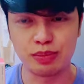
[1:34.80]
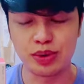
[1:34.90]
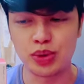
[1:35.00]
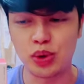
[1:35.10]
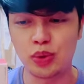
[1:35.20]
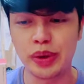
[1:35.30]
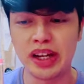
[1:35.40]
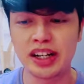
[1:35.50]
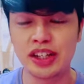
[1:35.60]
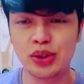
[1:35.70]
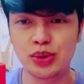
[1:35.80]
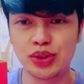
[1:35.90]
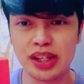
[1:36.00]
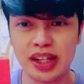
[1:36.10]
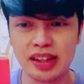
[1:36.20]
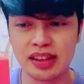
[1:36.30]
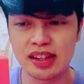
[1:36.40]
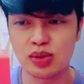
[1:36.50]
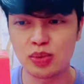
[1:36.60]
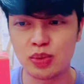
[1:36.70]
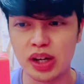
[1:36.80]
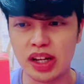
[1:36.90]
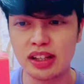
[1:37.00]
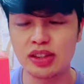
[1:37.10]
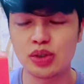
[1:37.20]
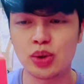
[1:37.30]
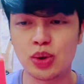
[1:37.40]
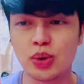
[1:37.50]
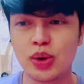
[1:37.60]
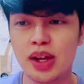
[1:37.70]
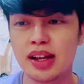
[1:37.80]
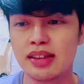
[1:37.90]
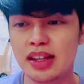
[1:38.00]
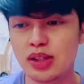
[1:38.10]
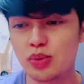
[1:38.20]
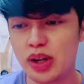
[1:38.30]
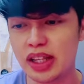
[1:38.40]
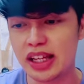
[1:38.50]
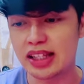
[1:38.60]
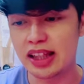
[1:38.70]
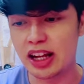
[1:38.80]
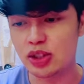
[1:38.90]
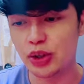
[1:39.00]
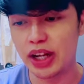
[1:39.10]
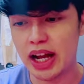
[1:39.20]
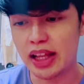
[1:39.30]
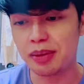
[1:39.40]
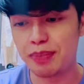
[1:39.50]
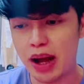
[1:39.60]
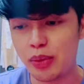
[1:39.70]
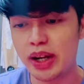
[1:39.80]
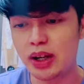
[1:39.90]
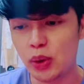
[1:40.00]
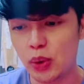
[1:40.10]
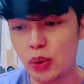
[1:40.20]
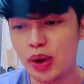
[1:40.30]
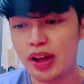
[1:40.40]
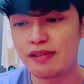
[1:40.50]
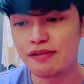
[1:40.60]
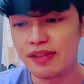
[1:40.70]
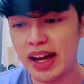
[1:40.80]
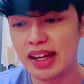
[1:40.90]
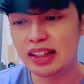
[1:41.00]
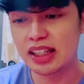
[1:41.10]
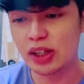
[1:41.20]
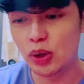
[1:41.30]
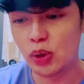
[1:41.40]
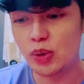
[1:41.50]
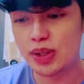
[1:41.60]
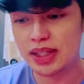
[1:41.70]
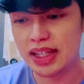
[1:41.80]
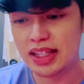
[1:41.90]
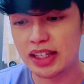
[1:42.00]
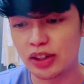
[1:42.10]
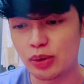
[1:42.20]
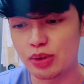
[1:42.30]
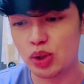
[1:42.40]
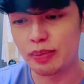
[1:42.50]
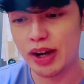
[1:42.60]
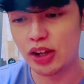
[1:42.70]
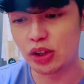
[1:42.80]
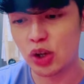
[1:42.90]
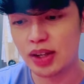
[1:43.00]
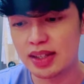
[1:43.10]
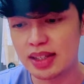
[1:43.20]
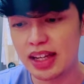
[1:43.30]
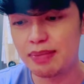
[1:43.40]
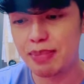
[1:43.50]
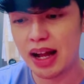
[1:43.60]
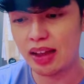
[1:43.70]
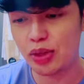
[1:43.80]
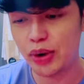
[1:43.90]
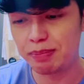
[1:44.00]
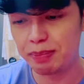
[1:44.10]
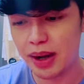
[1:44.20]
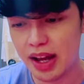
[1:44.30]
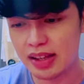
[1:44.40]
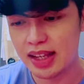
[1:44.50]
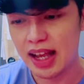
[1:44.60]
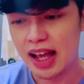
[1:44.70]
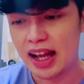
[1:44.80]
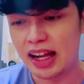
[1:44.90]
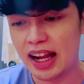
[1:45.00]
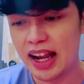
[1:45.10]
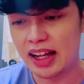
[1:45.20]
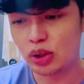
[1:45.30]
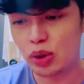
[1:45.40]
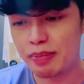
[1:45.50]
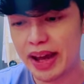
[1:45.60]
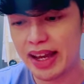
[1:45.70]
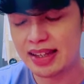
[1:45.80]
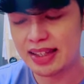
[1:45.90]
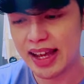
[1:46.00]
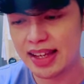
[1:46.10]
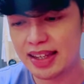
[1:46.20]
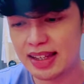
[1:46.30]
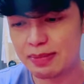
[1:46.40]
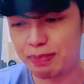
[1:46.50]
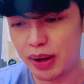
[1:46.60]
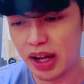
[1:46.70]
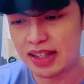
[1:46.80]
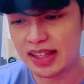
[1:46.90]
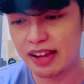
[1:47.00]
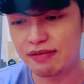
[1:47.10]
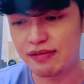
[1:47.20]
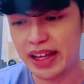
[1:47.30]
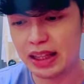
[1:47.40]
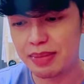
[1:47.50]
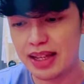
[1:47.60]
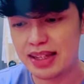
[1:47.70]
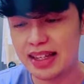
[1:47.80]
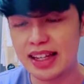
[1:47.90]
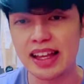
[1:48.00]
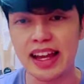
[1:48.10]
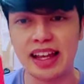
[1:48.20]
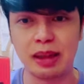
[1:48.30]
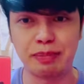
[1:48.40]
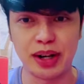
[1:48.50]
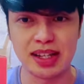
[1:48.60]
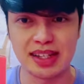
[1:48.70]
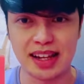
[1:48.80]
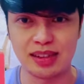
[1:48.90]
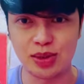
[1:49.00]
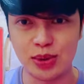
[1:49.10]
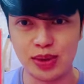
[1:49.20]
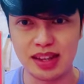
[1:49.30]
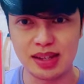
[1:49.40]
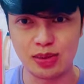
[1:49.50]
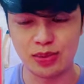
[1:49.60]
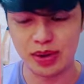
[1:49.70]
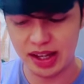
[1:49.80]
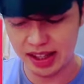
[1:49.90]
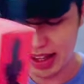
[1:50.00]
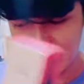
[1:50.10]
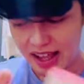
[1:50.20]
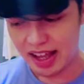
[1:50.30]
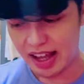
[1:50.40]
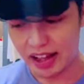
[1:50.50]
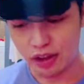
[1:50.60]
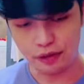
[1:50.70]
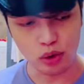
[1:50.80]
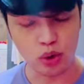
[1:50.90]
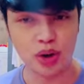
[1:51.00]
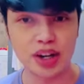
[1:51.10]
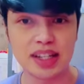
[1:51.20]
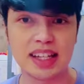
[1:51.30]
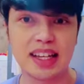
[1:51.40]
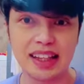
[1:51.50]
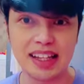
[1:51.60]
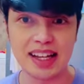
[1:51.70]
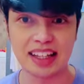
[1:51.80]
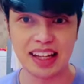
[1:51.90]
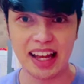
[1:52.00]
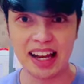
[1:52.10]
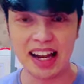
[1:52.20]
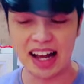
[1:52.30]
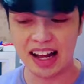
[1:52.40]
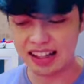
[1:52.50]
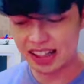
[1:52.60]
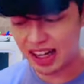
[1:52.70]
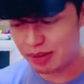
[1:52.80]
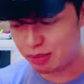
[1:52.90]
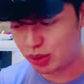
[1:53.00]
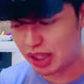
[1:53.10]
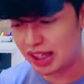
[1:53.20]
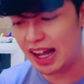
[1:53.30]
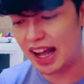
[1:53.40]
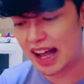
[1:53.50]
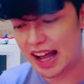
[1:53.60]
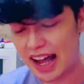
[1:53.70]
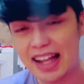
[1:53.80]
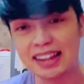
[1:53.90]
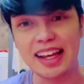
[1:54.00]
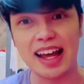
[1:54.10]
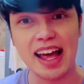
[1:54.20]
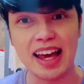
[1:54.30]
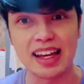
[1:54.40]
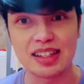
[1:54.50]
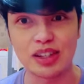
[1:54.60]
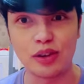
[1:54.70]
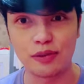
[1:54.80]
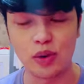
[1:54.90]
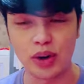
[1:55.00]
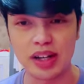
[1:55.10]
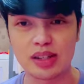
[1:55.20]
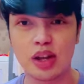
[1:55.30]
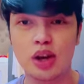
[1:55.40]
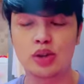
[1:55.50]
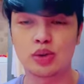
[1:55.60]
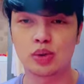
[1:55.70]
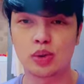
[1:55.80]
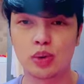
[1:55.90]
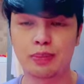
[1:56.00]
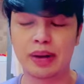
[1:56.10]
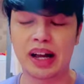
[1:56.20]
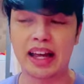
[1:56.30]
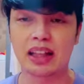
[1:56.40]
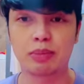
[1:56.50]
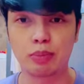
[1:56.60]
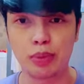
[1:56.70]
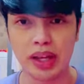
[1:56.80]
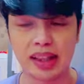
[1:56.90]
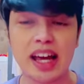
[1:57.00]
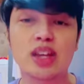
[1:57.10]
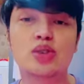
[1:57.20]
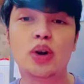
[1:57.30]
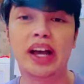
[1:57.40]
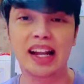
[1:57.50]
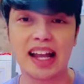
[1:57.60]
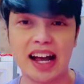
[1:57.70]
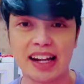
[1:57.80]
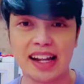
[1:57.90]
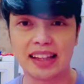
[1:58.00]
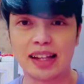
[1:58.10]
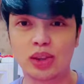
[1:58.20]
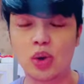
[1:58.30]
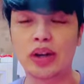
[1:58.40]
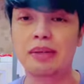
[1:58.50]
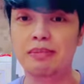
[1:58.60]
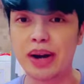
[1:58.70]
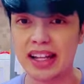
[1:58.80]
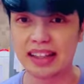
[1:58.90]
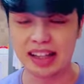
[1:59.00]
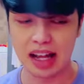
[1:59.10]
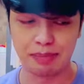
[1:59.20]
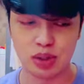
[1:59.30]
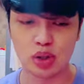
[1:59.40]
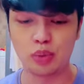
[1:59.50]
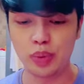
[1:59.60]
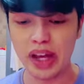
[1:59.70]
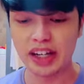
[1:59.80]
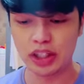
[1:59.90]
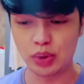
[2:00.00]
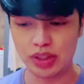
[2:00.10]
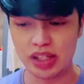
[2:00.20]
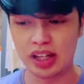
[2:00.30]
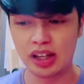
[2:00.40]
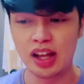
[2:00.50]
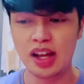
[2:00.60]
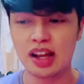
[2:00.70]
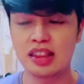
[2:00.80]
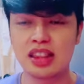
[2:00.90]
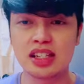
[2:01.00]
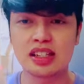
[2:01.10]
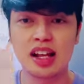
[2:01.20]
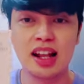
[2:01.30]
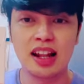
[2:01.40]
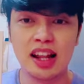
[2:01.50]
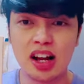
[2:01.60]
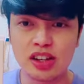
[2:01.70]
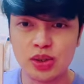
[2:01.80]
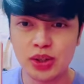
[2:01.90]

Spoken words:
So, we are using this one. So, this one is Luxe Organix Power Glow Vita Glow C Serum. So, meron tong C Buckthorn Plus, Galactomyces Plus, and Vitamin C na 80%. So, this one. And of course, hindi natin kailangan kalimutan ng ating eyes, of course. So, kahit napupuya tayo, so kailangan natin tong i-brighten up. So, we are using this Luxe